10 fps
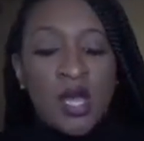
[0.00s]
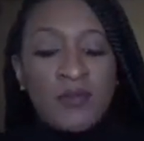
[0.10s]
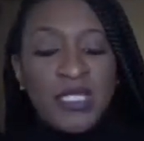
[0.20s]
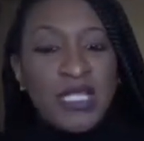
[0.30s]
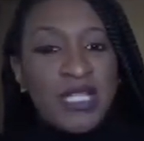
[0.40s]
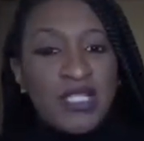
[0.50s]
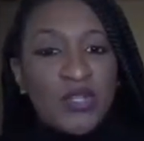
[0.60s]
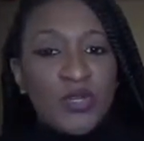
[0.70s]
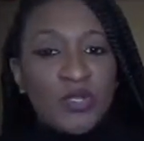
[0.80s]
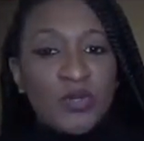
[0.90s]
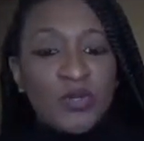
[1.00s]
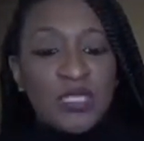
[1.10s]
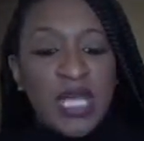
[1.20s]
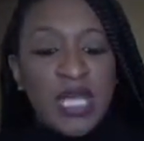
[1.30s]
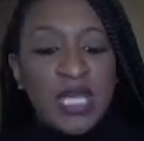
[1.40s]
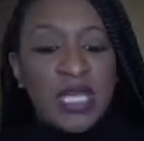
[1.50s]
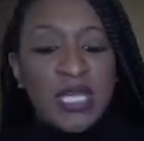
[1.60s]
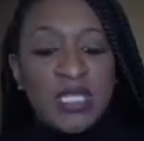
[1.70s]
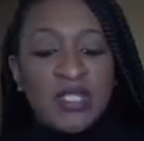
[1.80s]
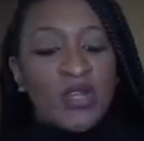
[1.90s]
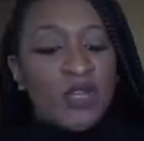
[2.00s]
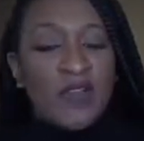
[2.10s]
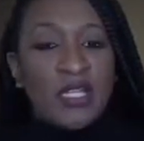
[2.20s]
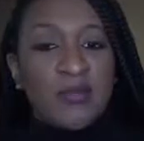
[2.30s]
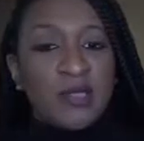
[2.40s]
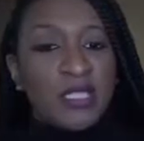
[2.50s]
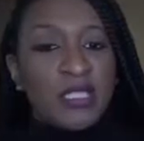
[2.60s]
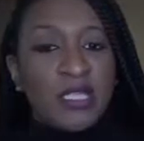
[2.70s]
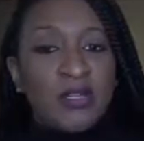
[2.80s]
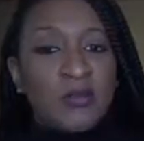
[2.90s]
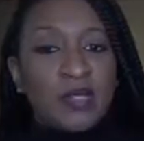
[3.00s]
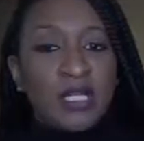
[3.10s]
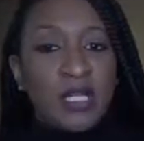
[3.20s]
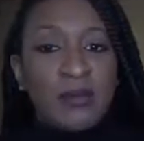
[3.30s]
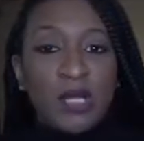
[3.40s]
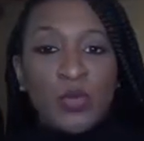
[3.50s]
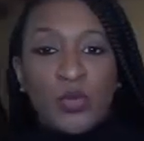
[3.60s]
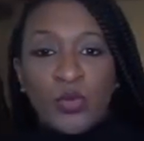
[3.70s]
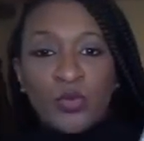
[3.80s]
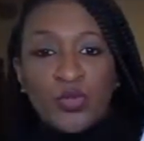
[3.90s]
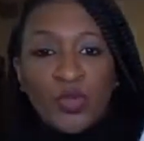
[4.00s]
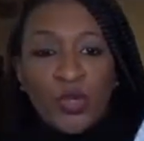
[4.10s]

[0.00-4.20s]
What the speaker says: Today's Talk Tuesday, sorry if I keep looking down, I'm looking at my little notes,